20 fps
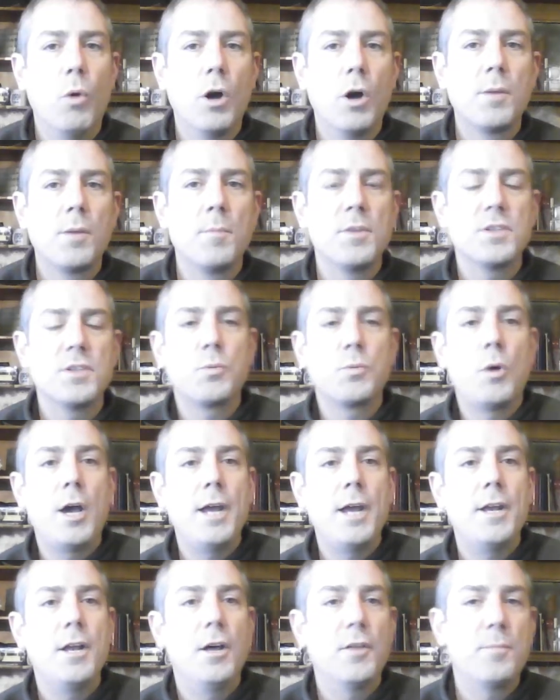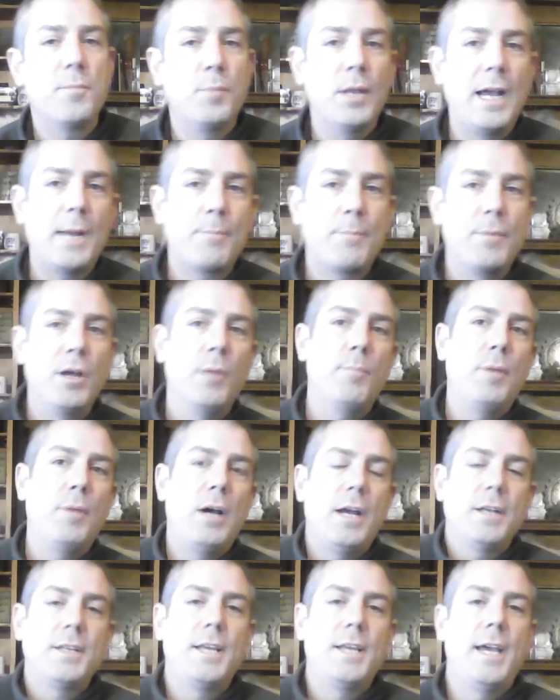welcome to the Swine Health Black Belt
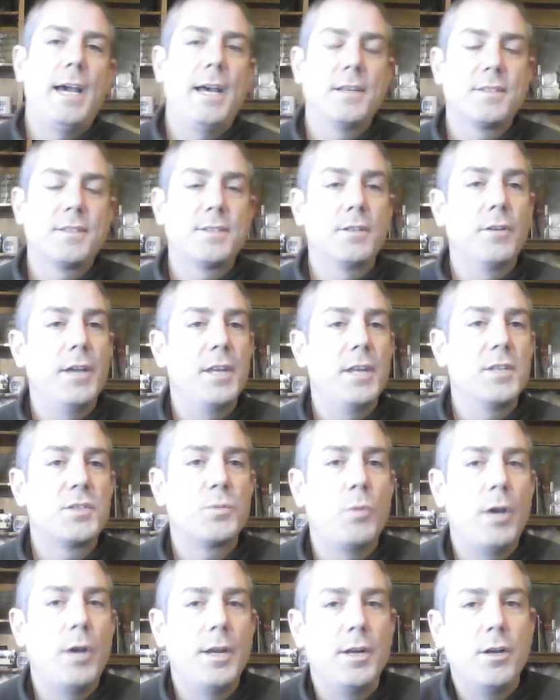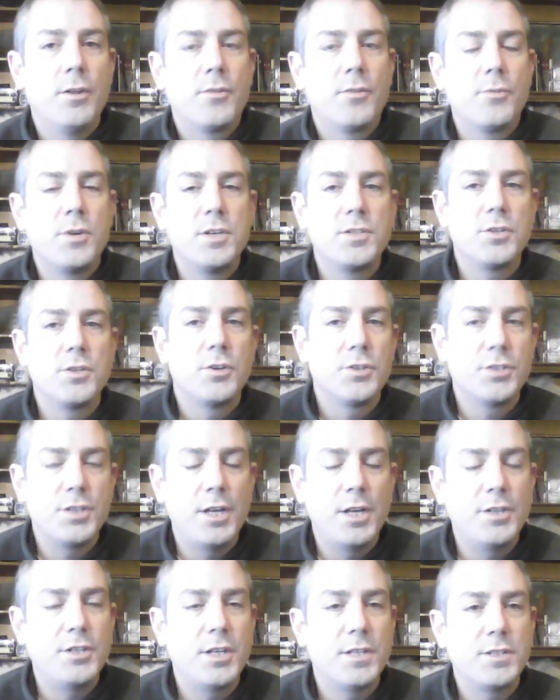Podcast, the latest swine health research
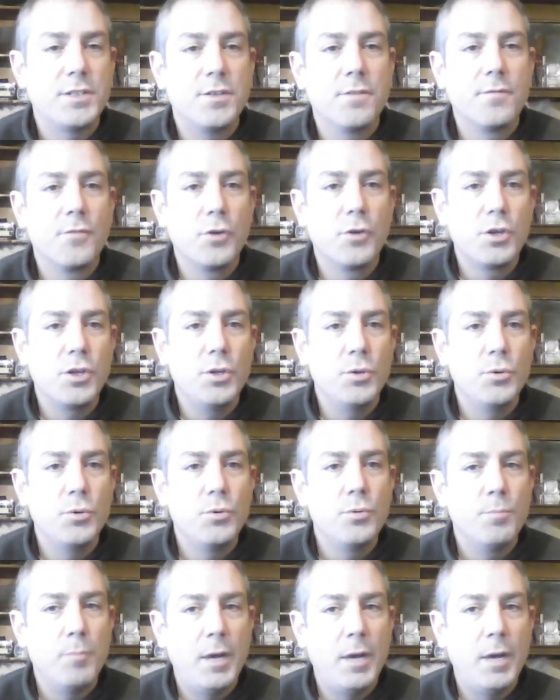digested for you.